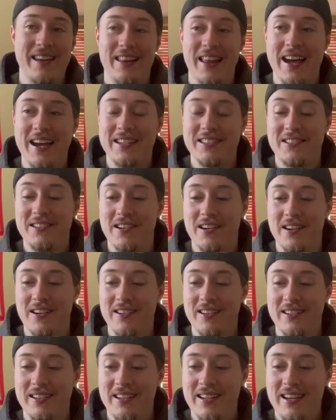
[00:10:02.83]
last
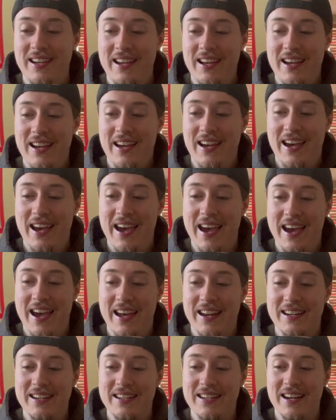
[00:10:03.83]
year,
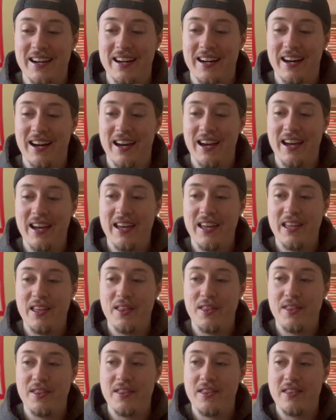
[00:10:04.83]
and I
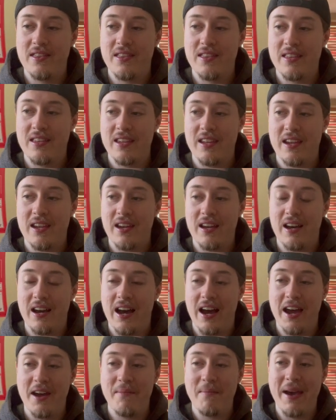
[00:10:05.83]

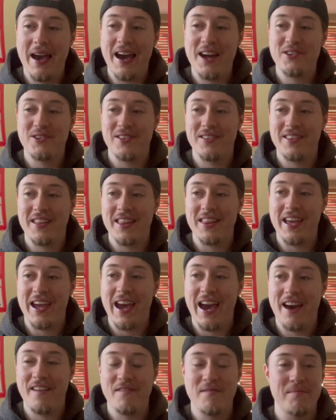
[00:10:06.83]
imagine that they
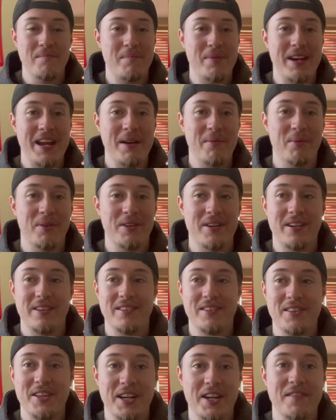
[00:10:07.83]
haven't been able to
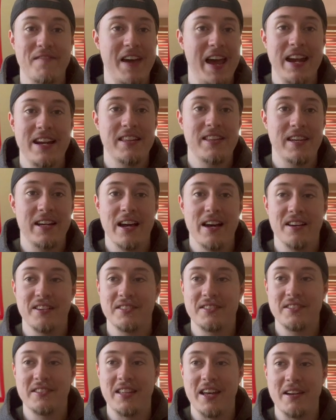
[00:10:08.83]
think of anything
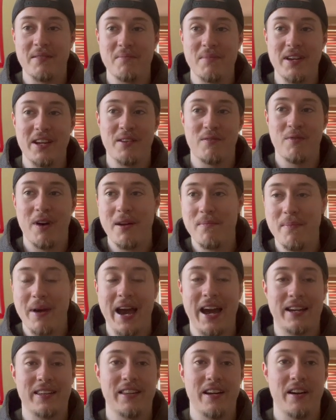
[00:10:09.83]
else than being right
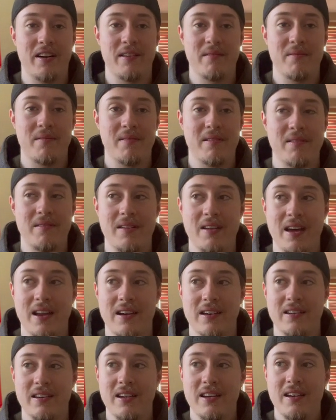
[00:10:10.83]
back there
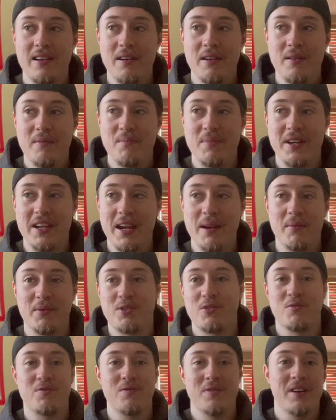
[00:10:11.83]
and being able
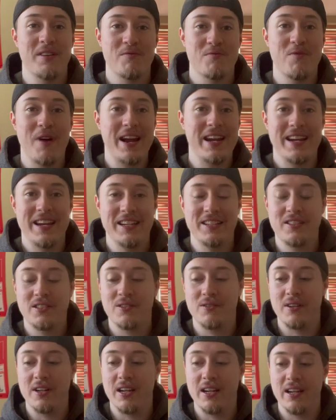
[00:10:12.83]
to rewrite
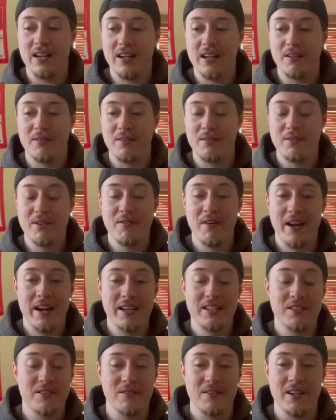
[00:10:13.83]

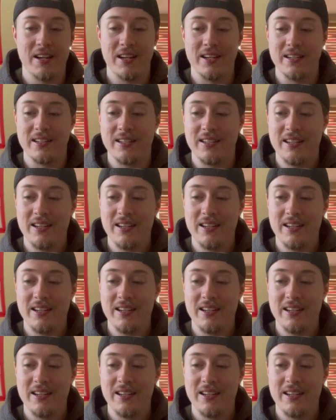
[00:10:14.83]
history and